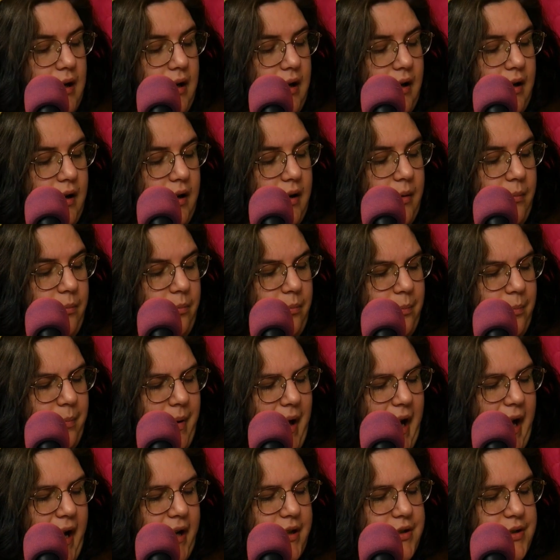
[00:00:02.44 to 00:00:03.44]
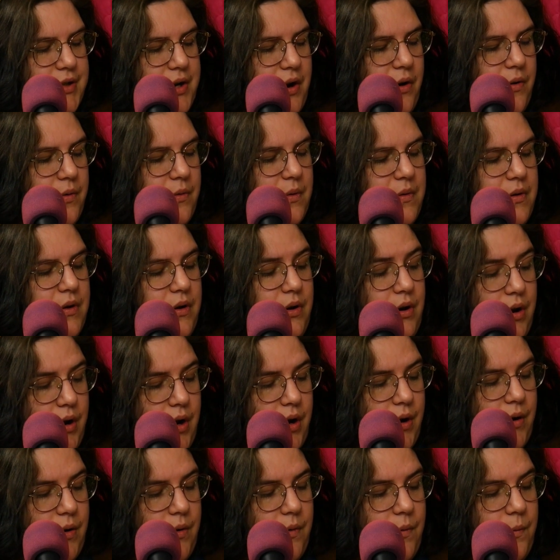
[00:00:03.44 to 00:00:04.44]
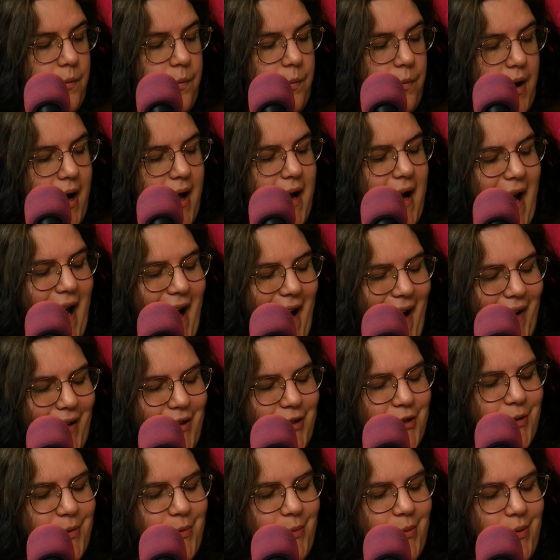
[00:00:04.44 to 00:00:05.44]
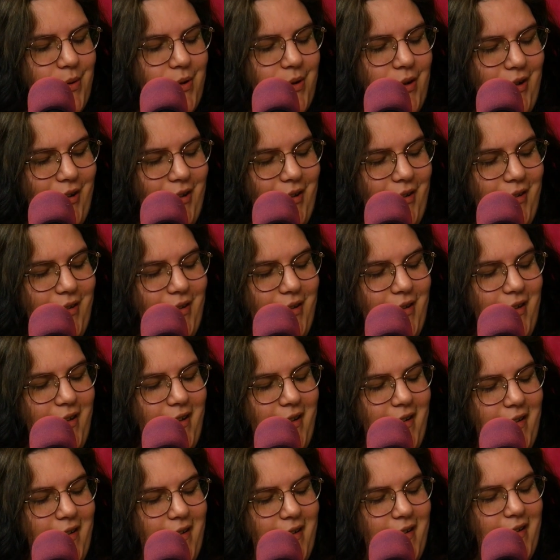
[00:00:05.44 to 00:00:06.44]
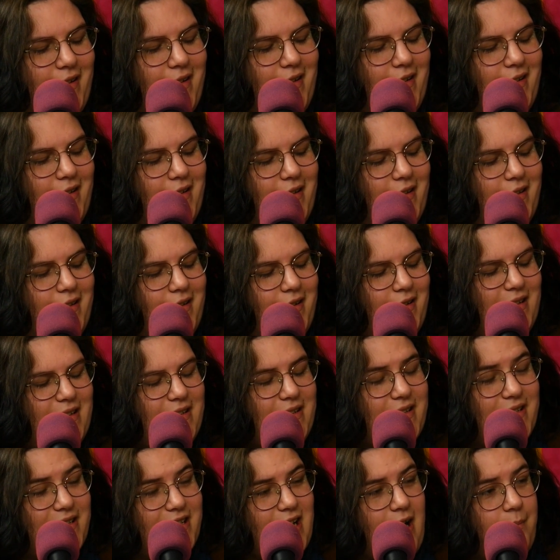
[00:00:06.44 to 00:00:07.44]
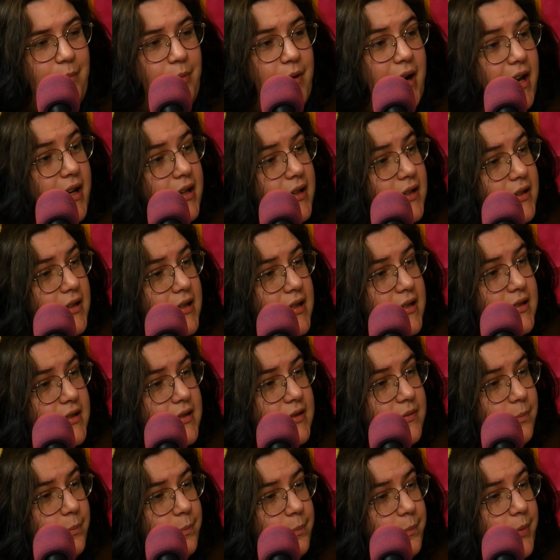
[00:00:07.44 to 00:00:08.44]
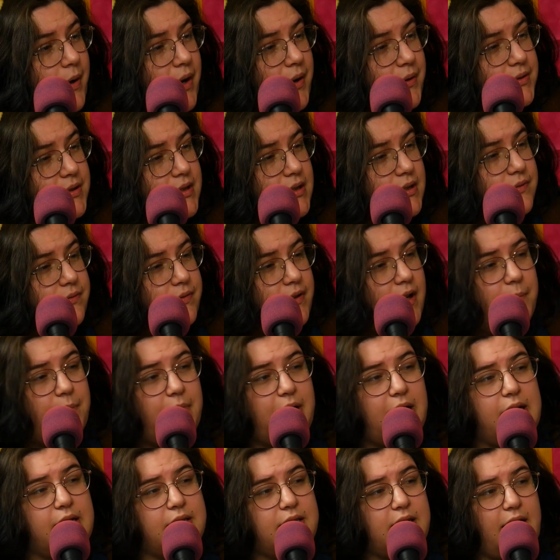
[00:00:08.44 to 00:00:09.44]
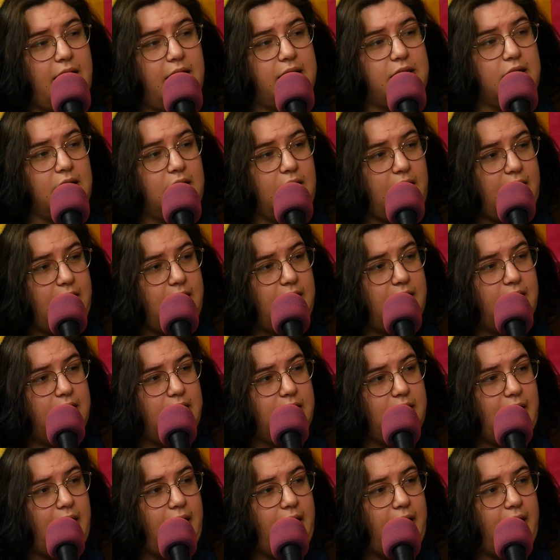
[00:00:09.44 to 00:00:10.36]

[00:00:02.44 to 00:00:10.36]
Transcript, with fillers: Um, I don't know what actual subreddit this post is from because it got deleted,